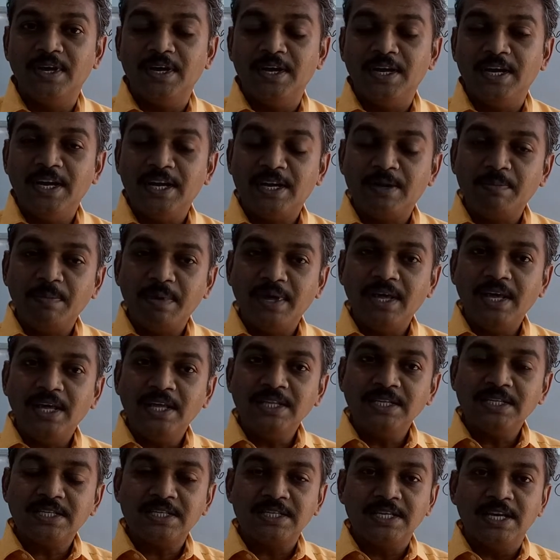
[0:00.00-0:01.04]
It
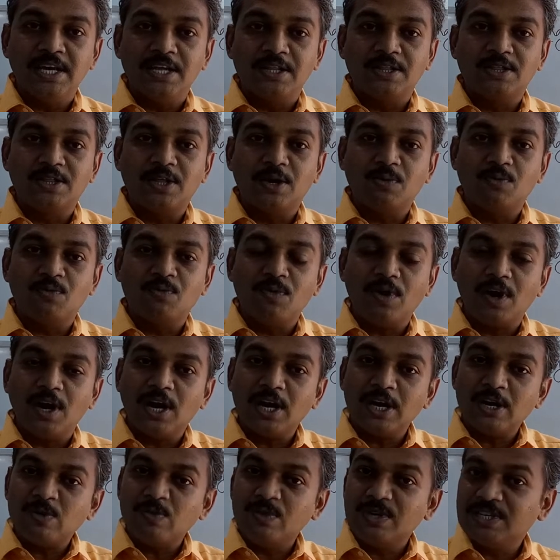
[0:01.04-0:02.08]
means the
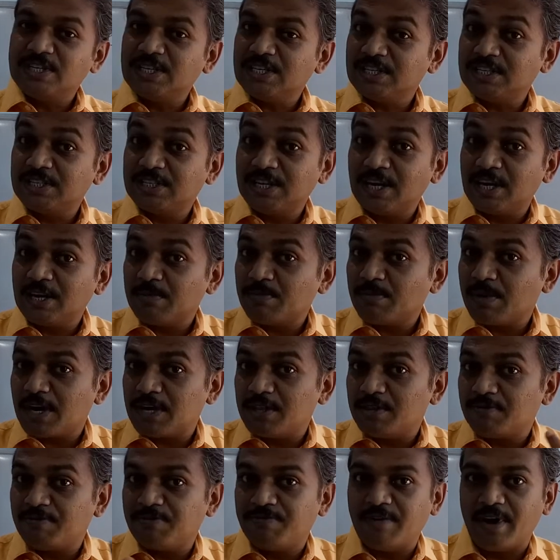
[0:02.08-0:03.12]
work which is done by
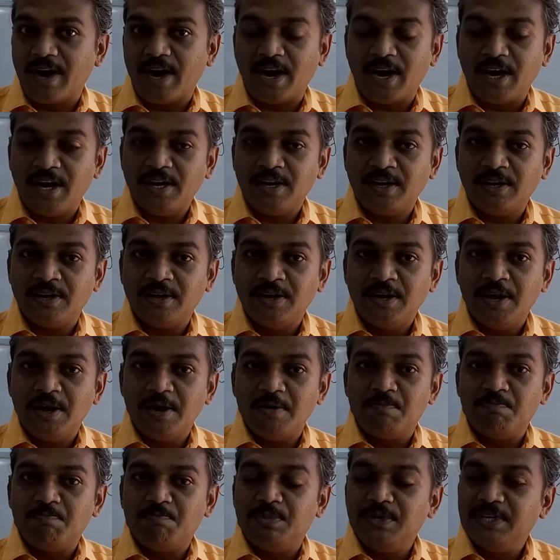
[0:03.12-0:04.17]
the fan,
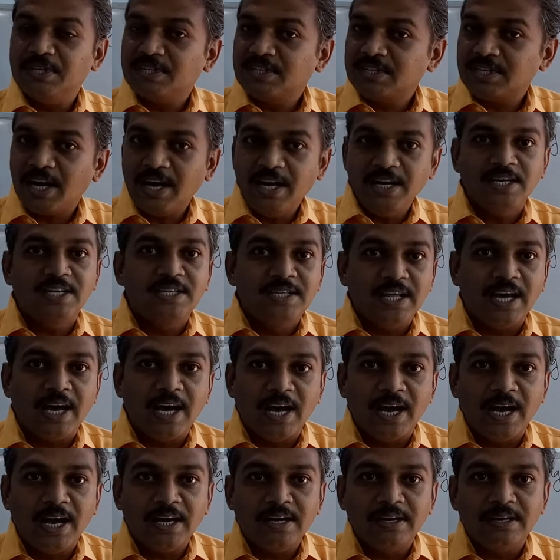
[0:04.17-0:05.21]
beside
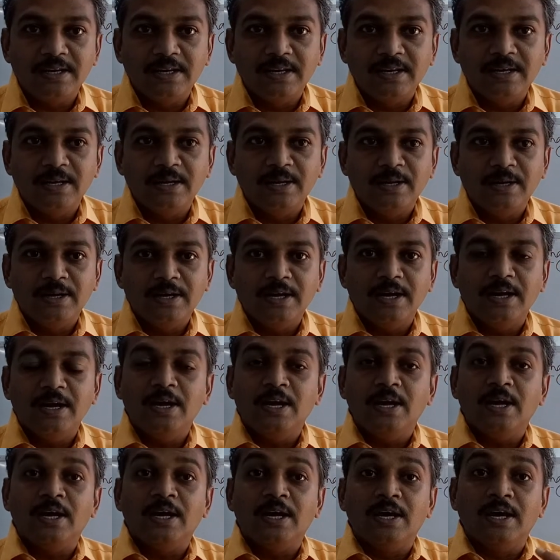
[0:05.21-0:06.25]
that
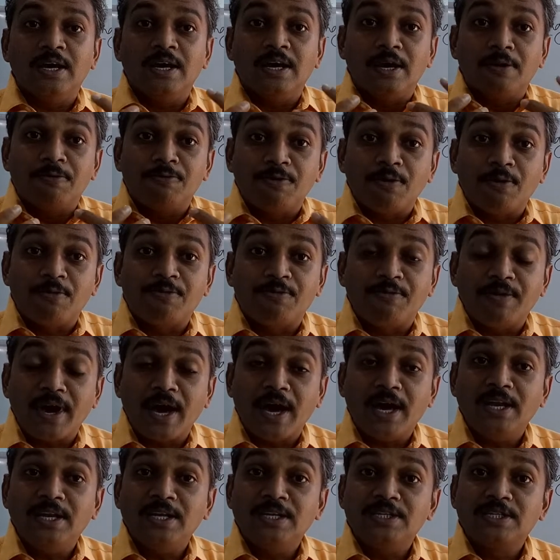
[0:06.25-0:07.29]
the
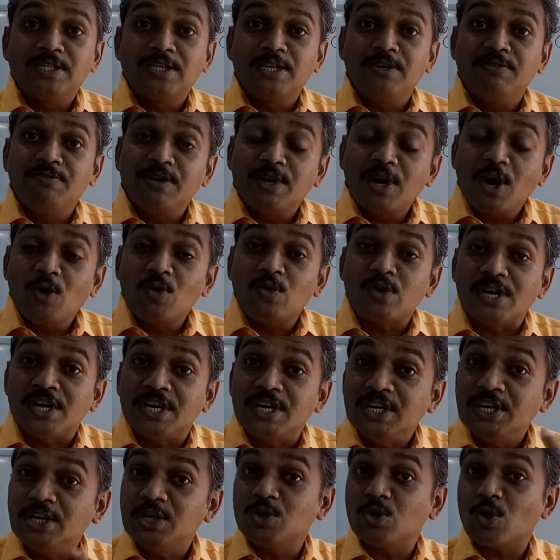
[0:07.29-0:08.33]
fan is giving out
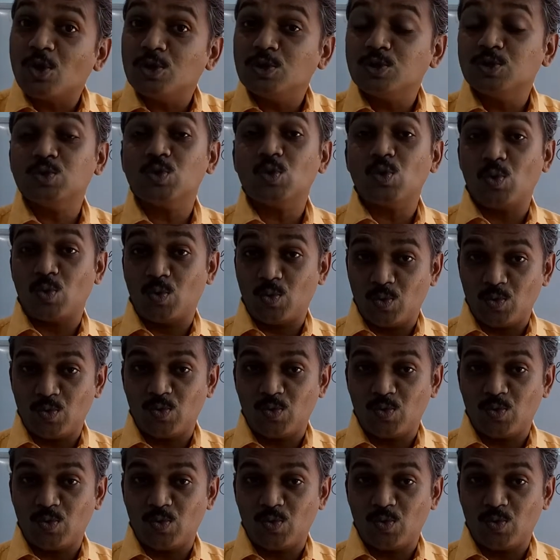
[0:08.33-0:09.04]
heat also.